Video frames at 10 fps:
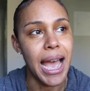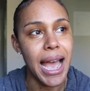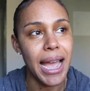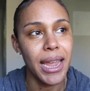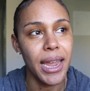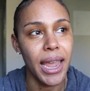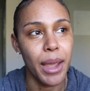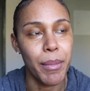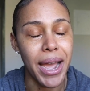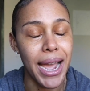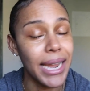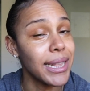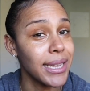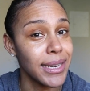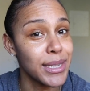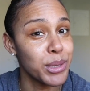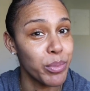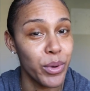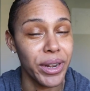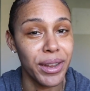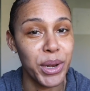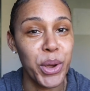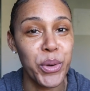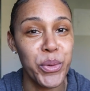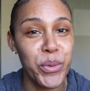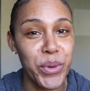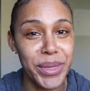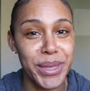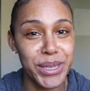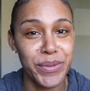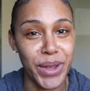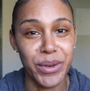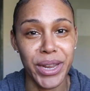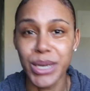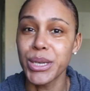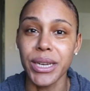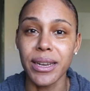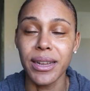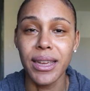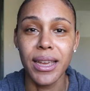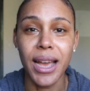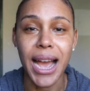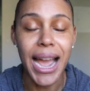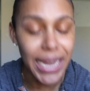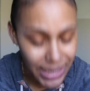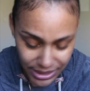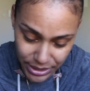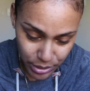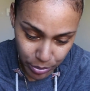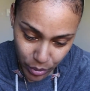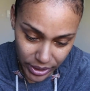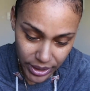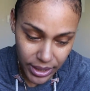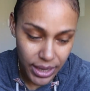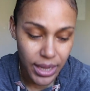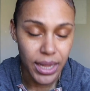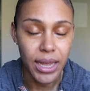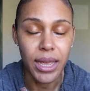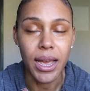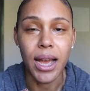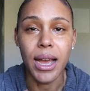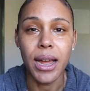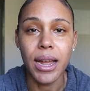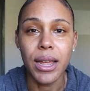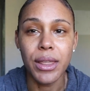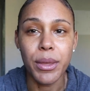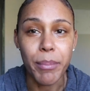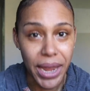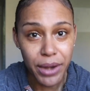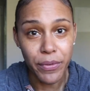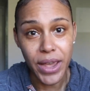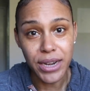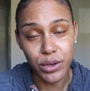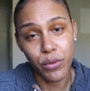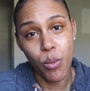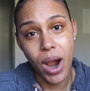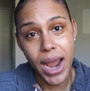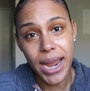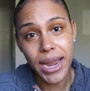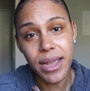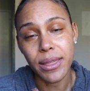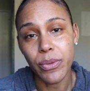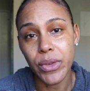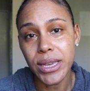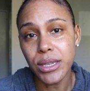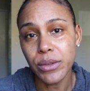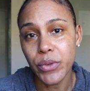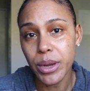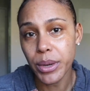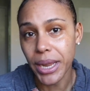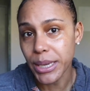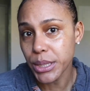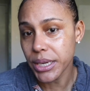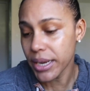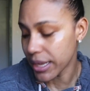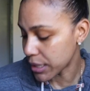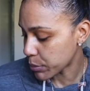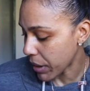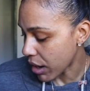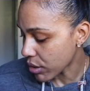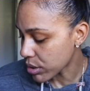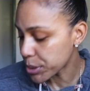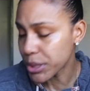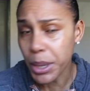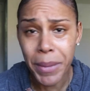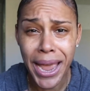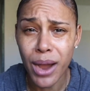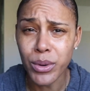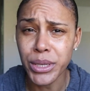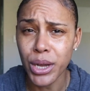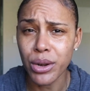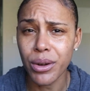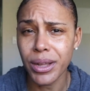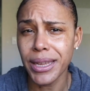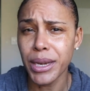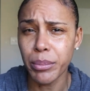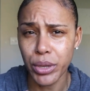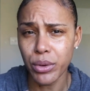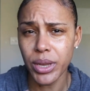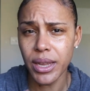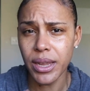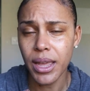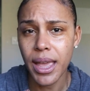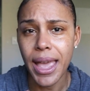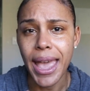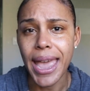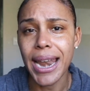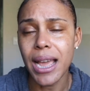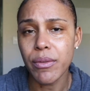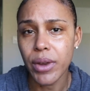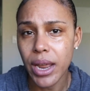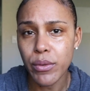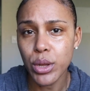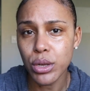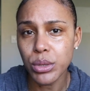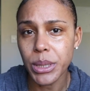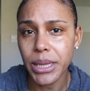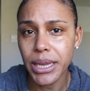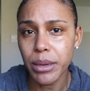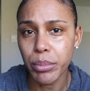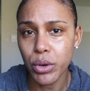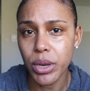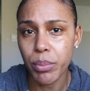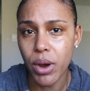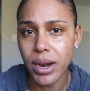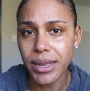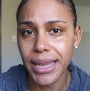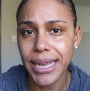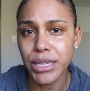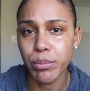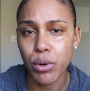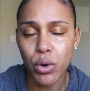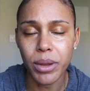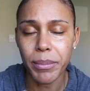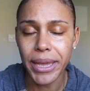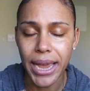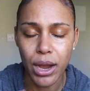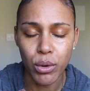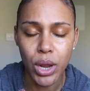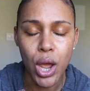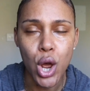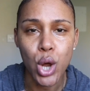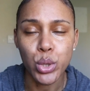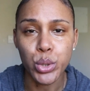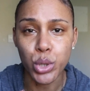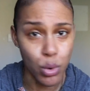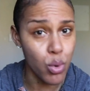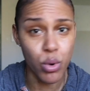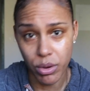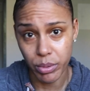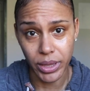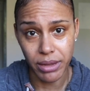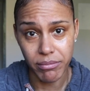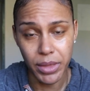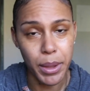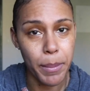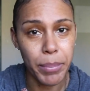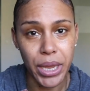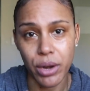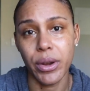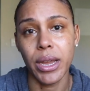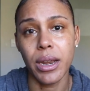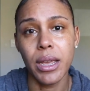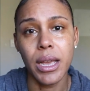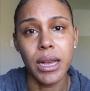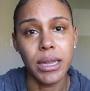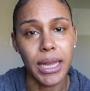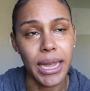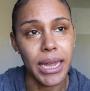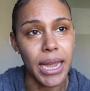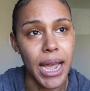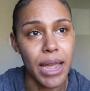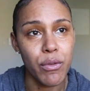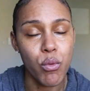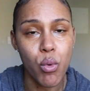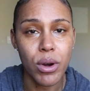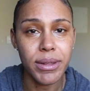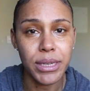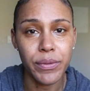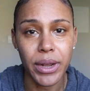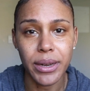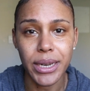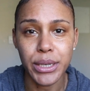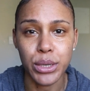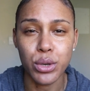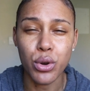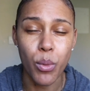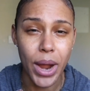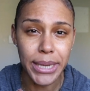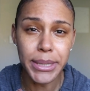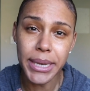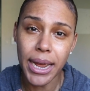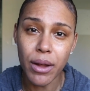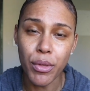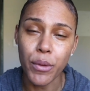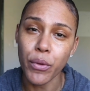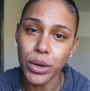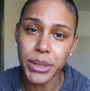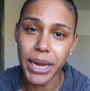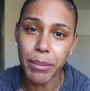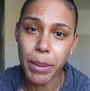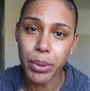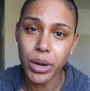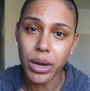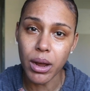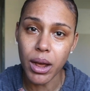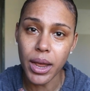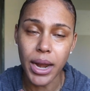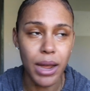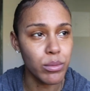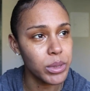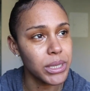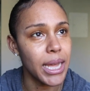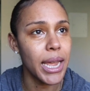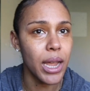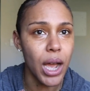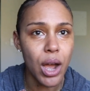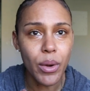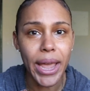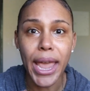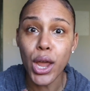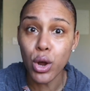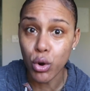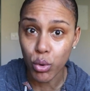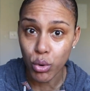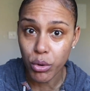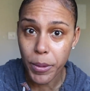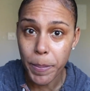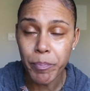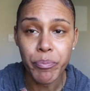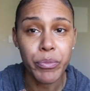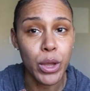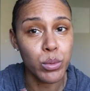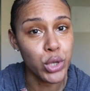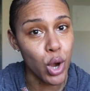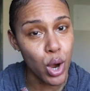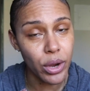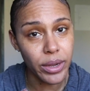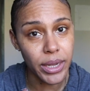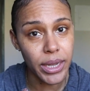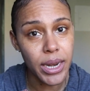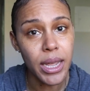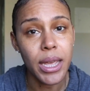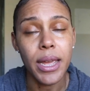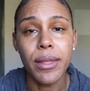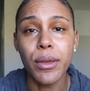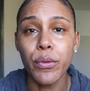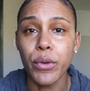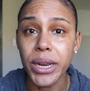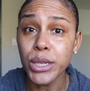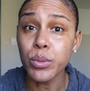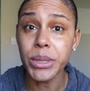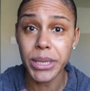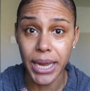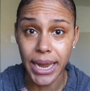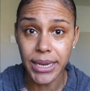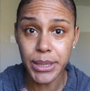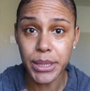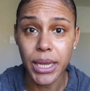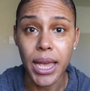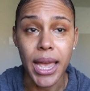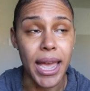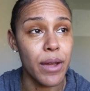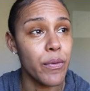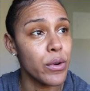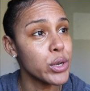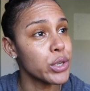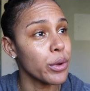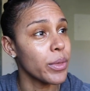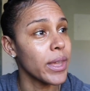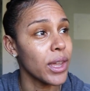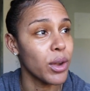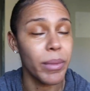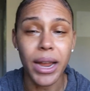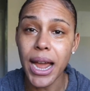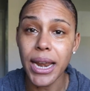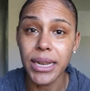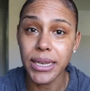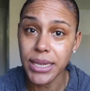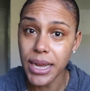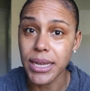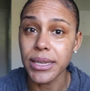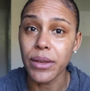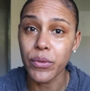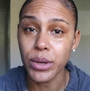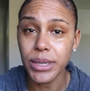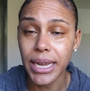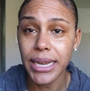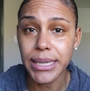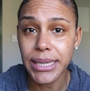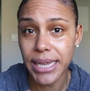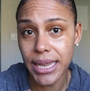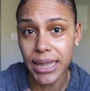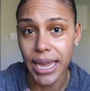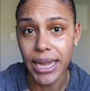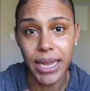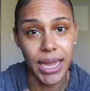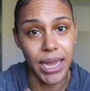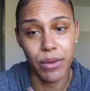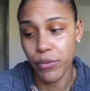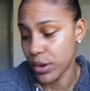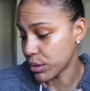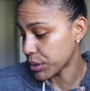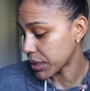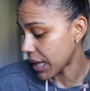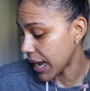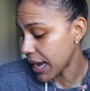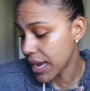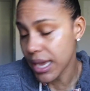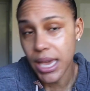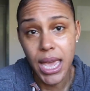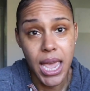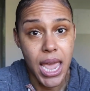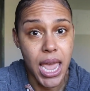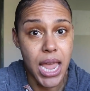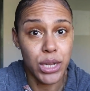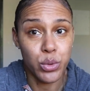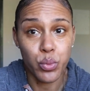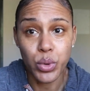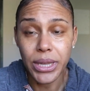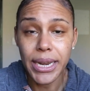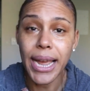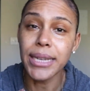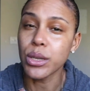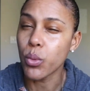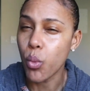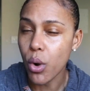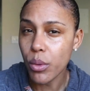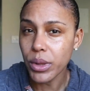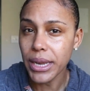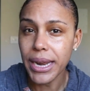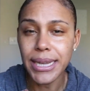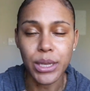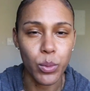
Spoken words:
I am highly disappointed with this foundation. Highly disappointed. The main fact of why this foundation and this powder somehow is under Clean Beauty, and I've never used a Clean Beauty product that has broken me out so horribly, period. Like, I've worn this foundation twice now. The first time I put it on, I was like, okay, cool. It was all good. The finish was nice. At first you're thinking, oh my God, it does. It feels like it's skin-like. It feels like it's really nice. It wore really nice.